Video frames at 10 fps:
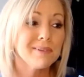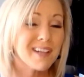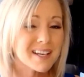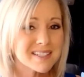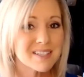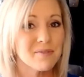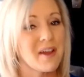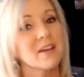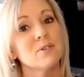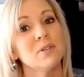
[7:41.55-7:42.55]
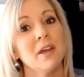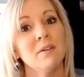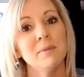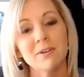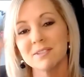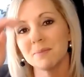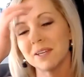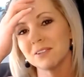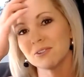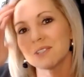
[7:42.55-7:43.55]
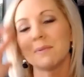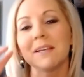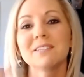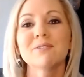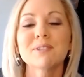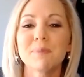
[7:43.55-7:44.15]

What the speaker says: Plus the fact when you have mirrors, it makes your space